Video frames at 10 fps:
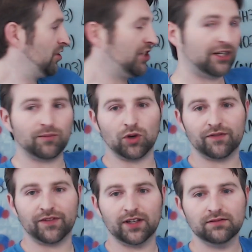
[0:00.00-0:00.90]

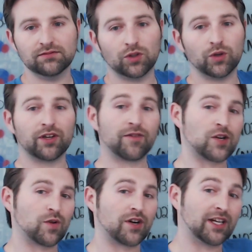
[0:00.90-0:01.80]
chaetomorpha or in
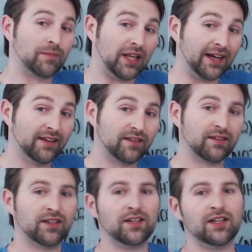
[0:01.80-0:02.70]
freshwater tank plants,